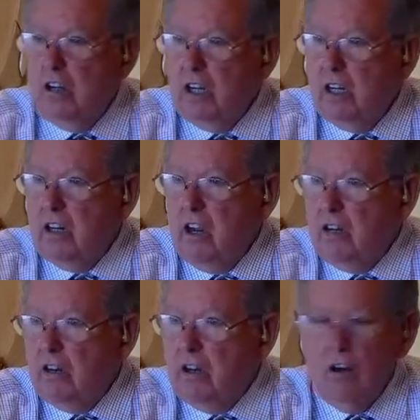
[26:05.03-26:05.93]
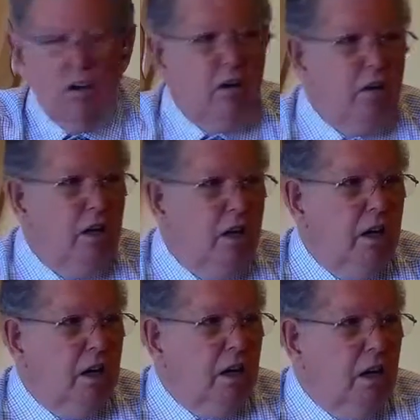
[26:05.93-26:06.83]
and honoring her
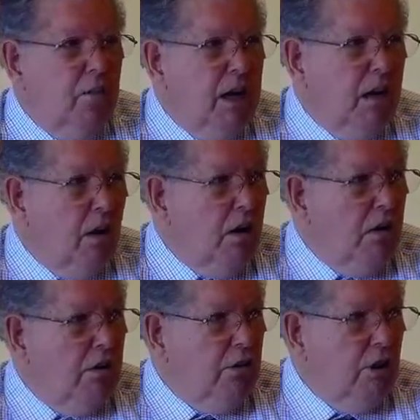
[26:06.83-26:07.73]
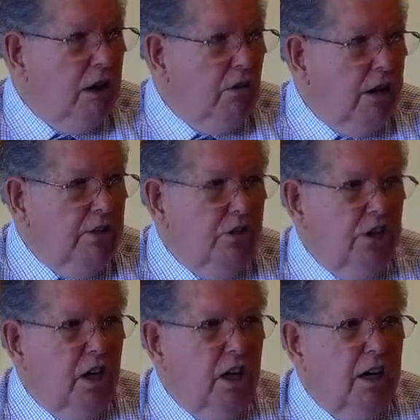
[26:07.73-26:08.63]
about all the great grades she
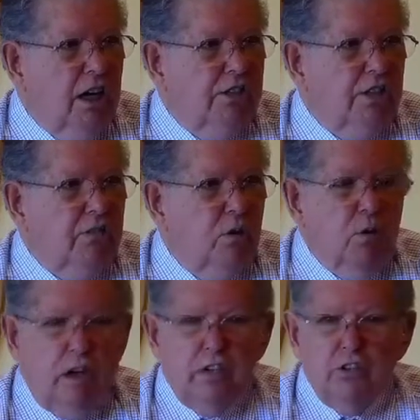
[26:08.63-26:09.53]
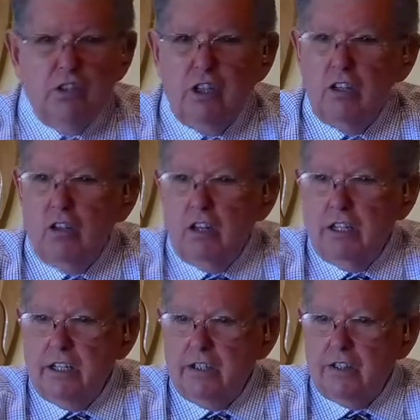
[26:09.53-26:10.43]
got, I said, well, why didn't you get all
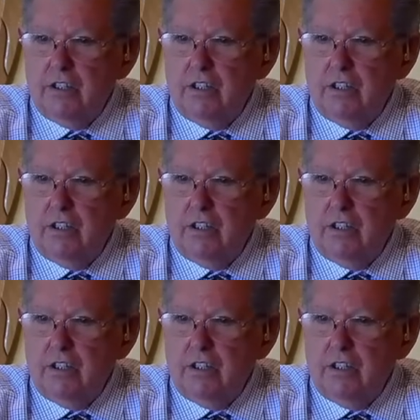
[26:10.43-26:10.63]
A's?